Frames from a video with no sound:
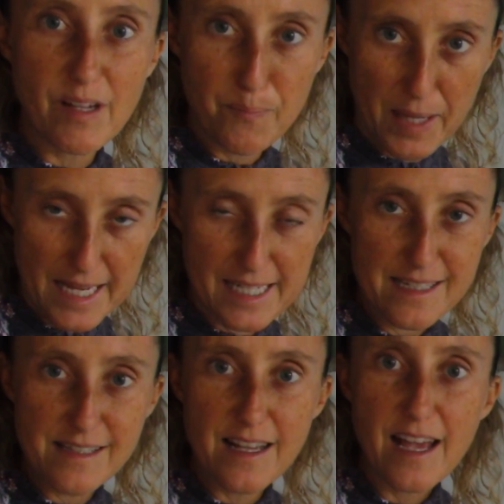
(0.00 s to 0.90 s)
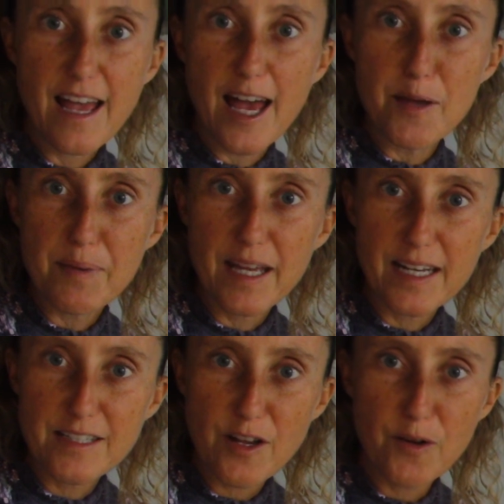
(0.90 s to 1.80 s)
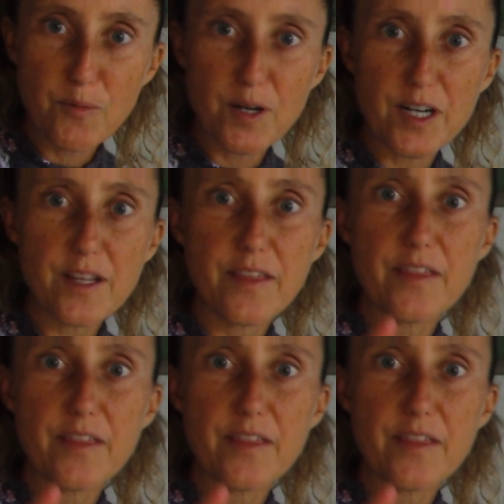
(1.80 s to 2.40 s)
Pennies. And pennies are worth